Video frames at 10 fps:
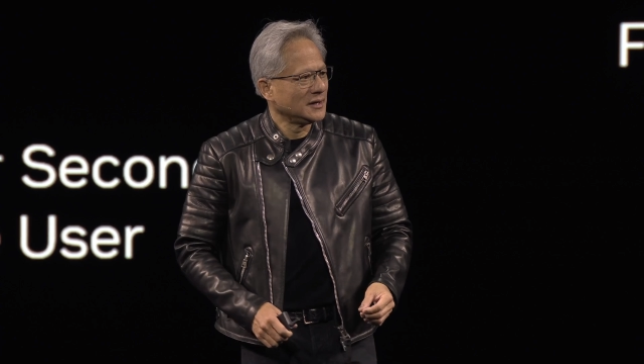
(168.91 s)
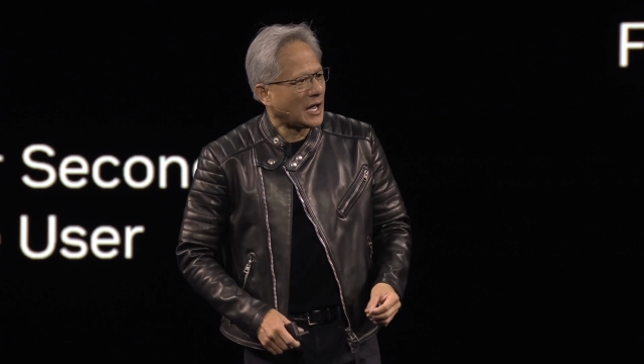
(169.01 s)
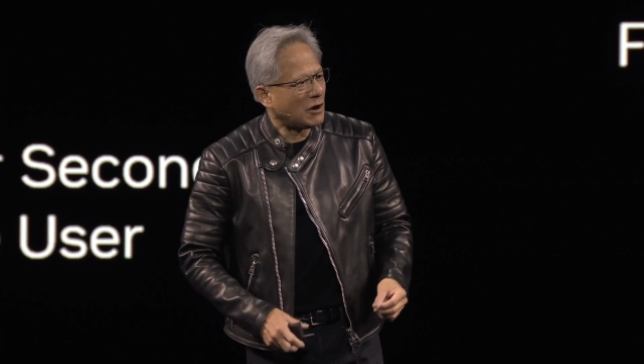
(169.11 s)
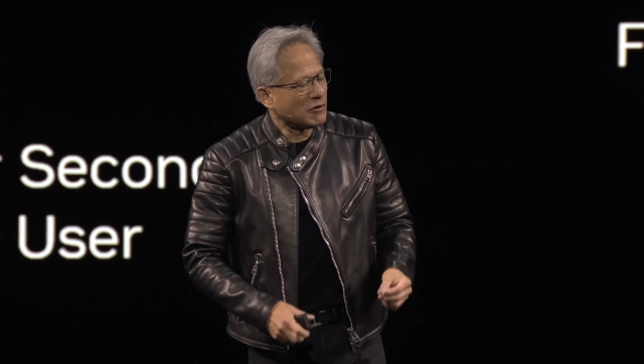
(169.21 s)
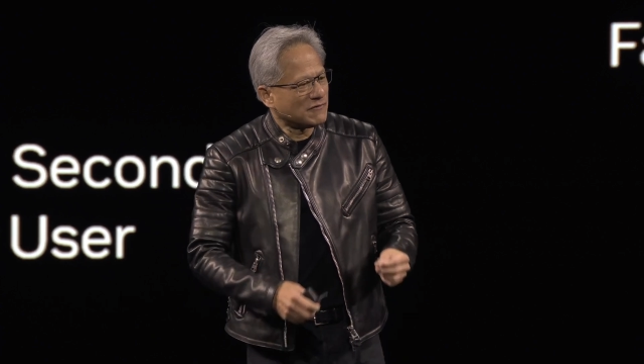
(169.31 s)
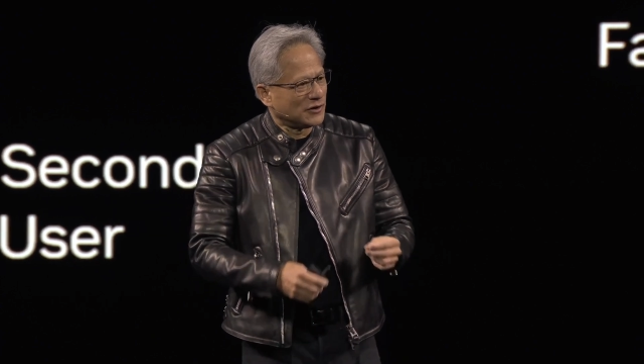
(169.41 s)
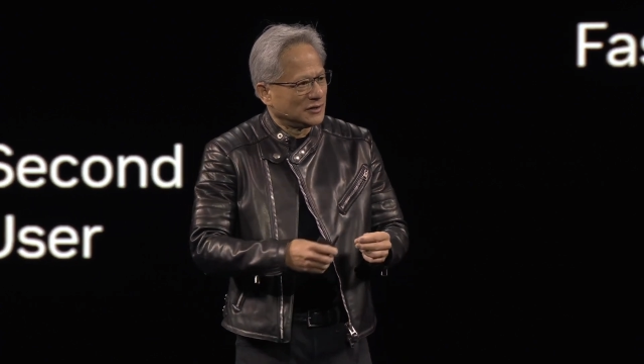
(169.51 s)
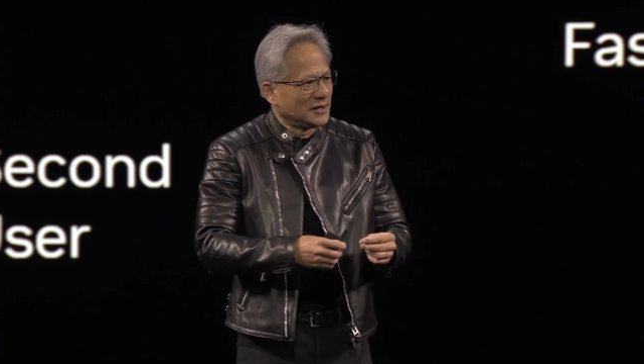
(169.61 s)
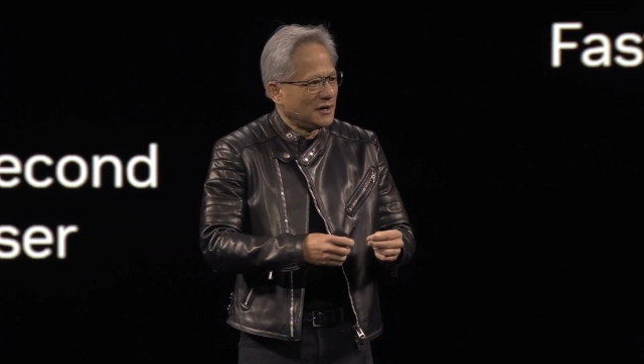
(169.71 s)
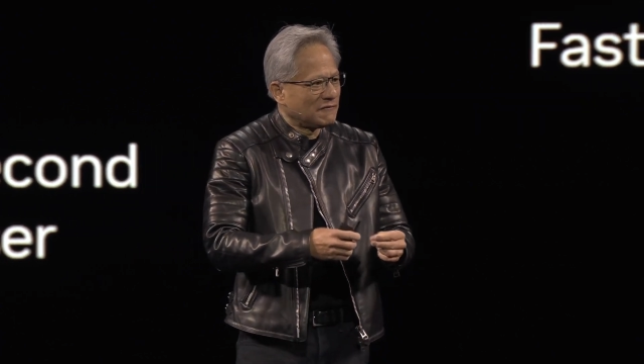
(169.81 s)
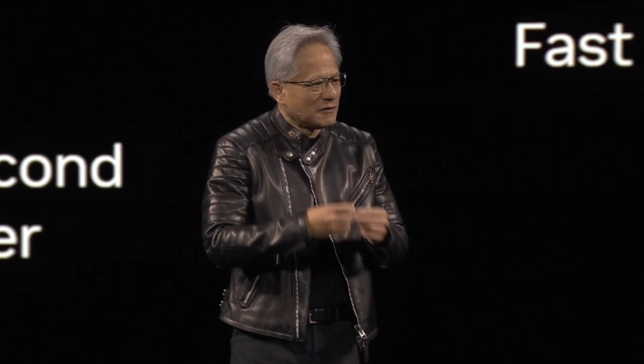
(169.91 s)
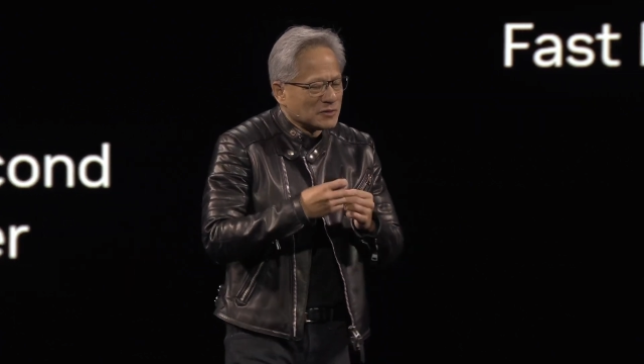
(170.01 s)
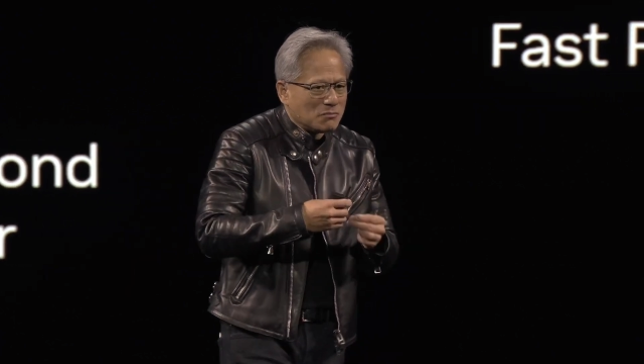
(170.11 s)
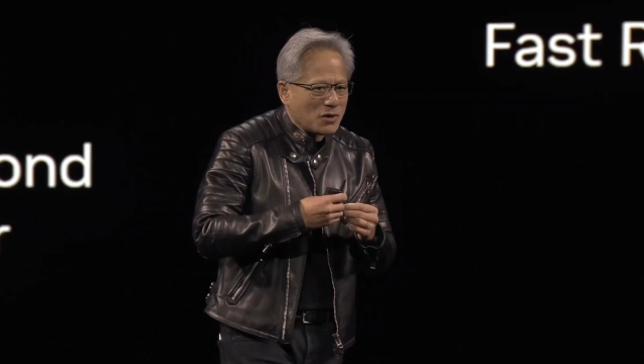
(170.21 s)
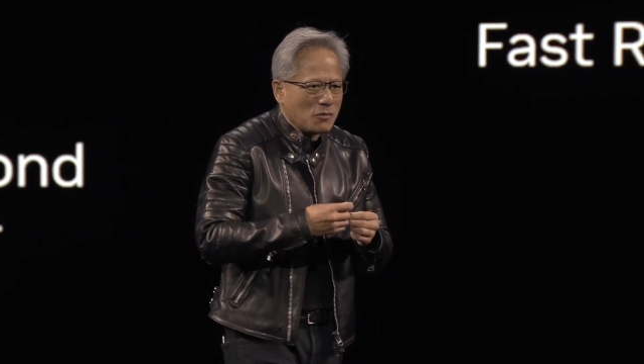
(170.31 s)
However, from
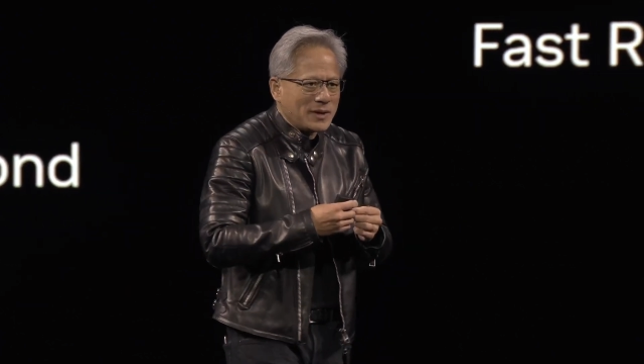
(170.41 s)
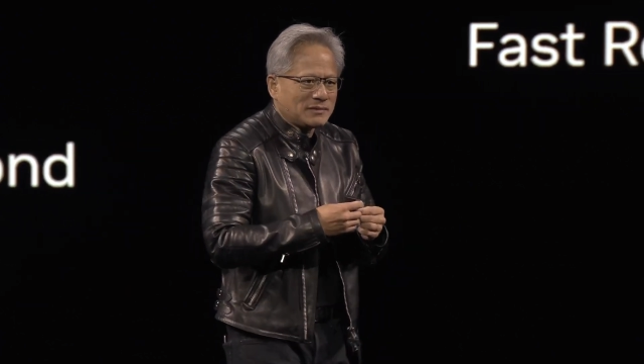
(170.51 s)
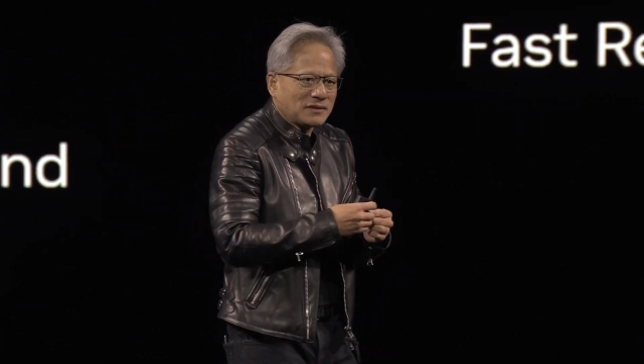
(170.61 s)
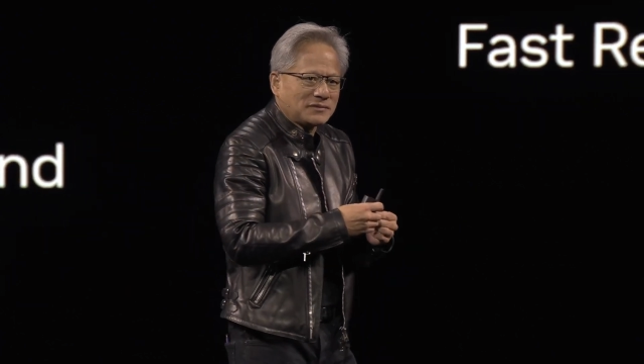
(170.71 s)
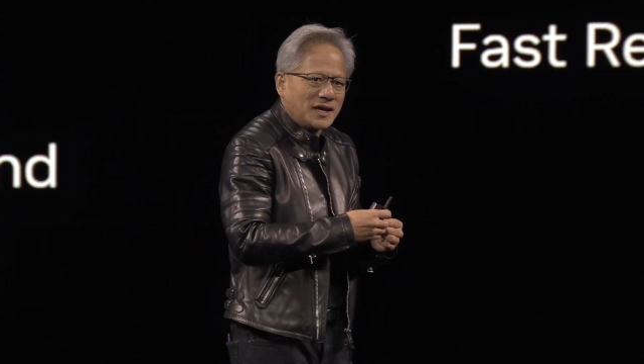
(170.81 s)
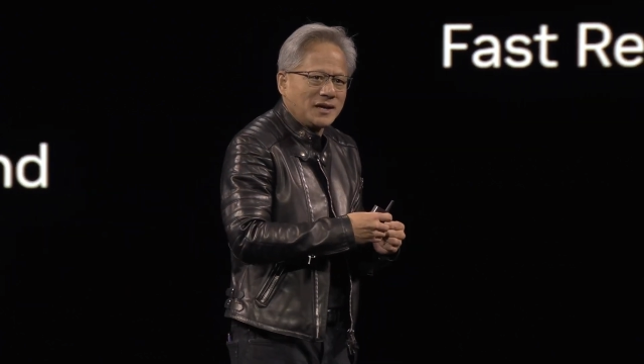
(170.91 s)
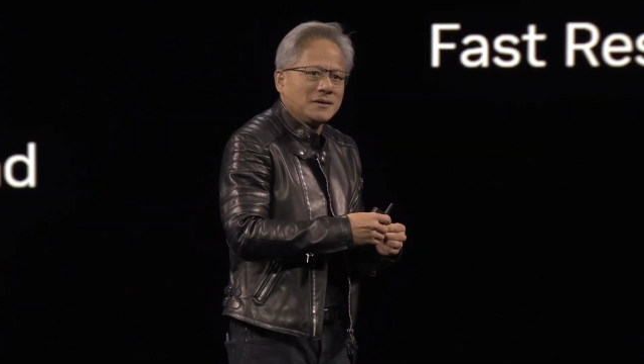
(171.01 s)
the moment that they